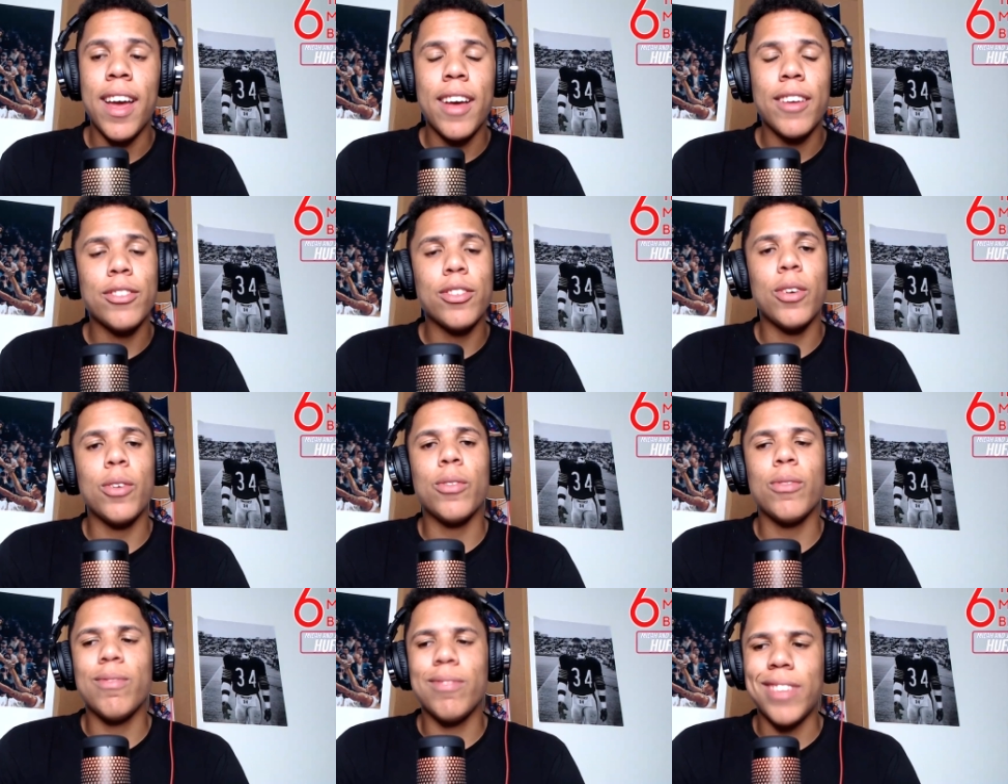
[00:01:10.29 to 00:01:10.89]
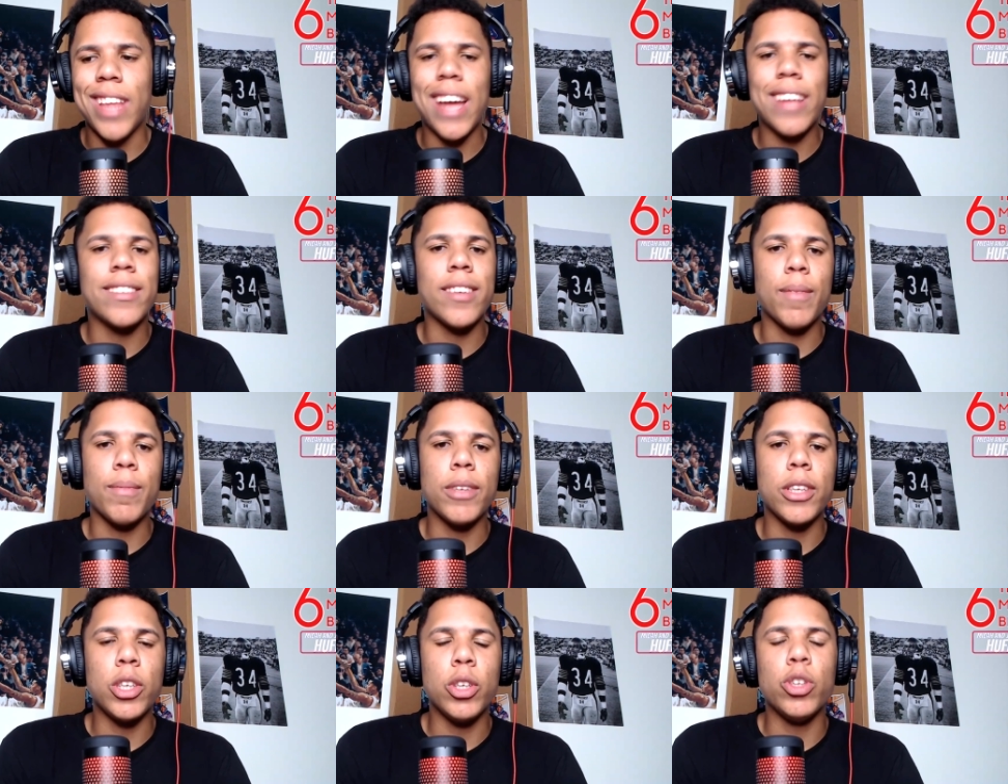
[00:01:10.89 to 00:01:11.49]
So that's
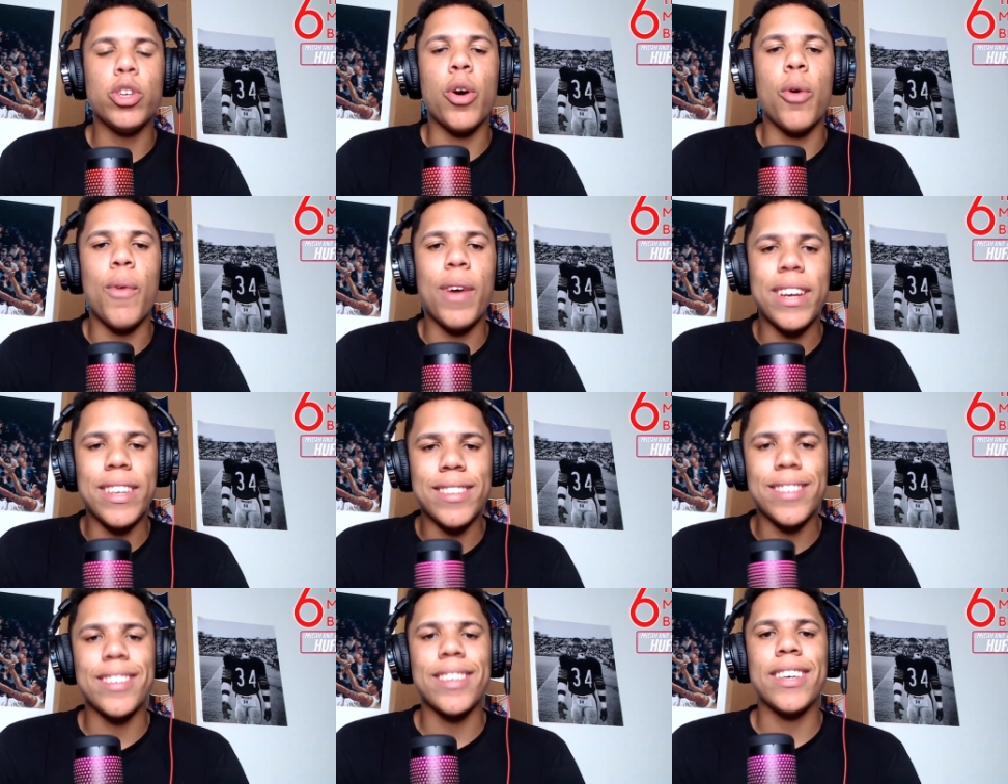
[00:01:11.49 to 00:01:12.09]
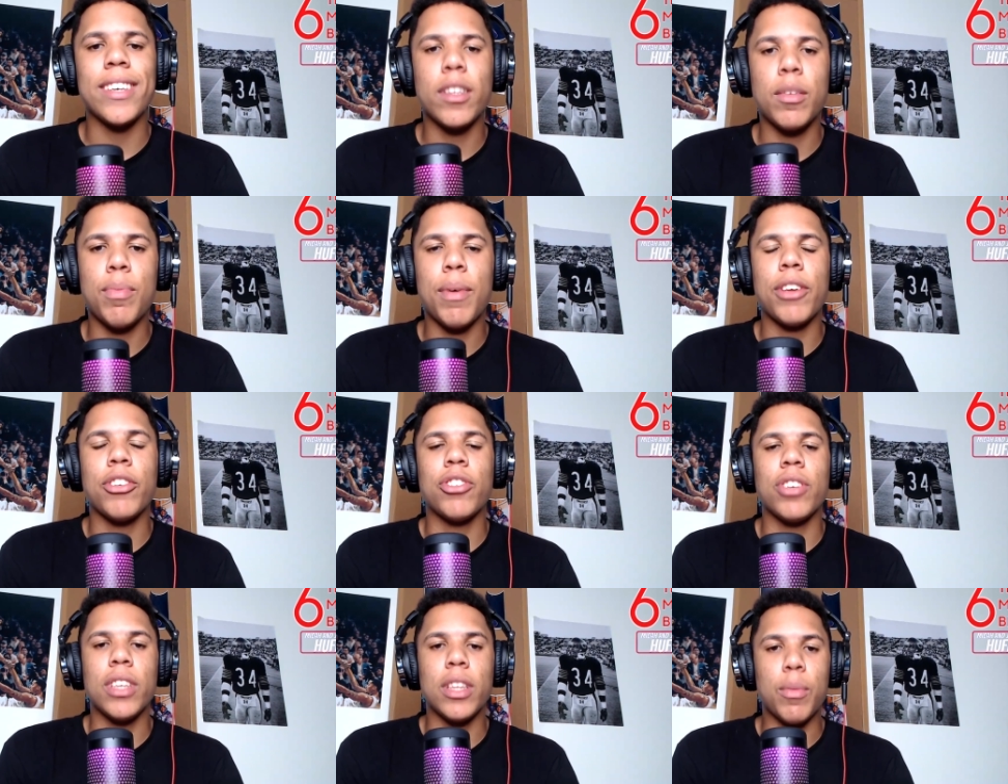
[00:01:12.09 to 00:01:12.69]
something you don't want to see,
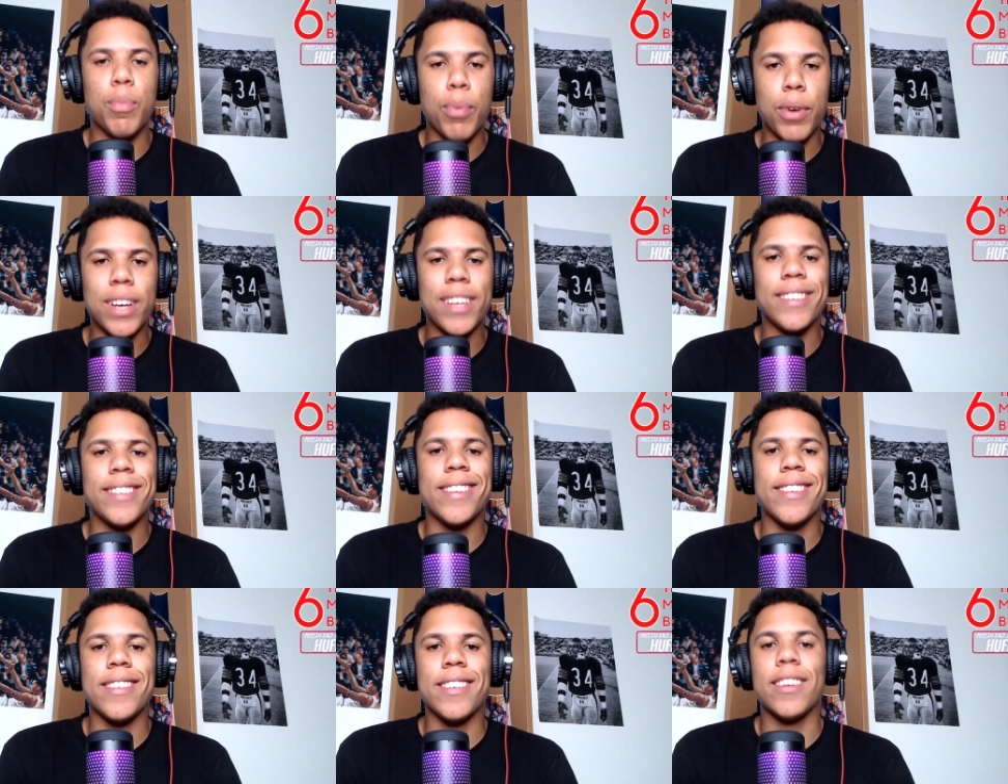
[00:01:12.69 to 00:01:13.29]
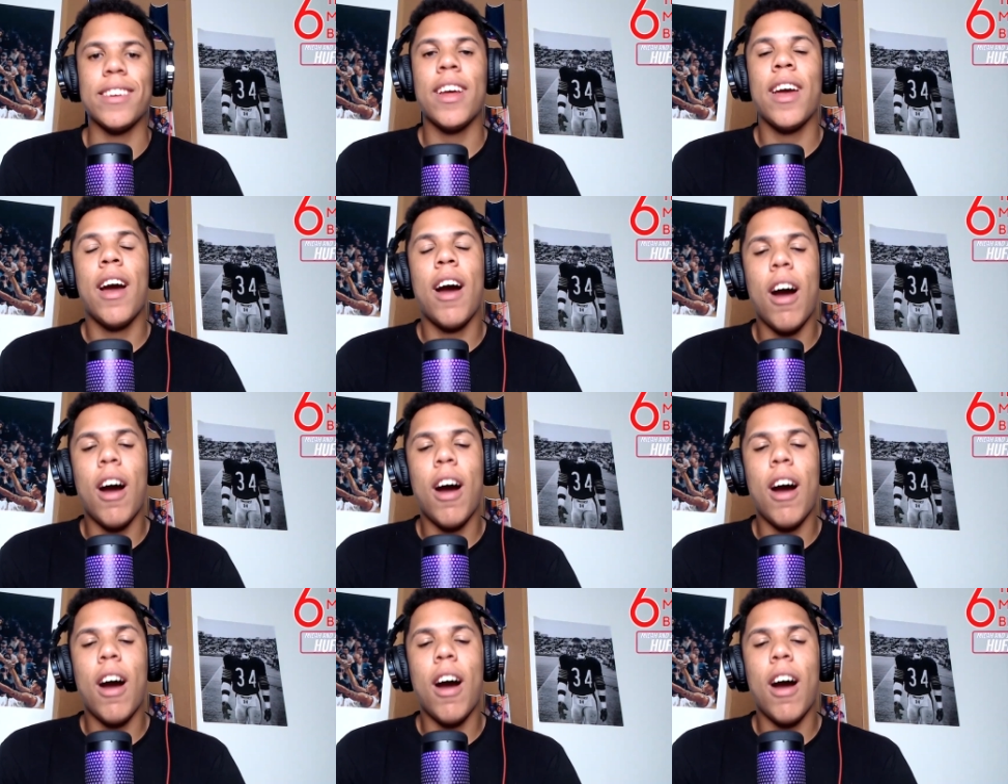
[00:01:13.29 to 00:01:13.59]
especially in the preseason.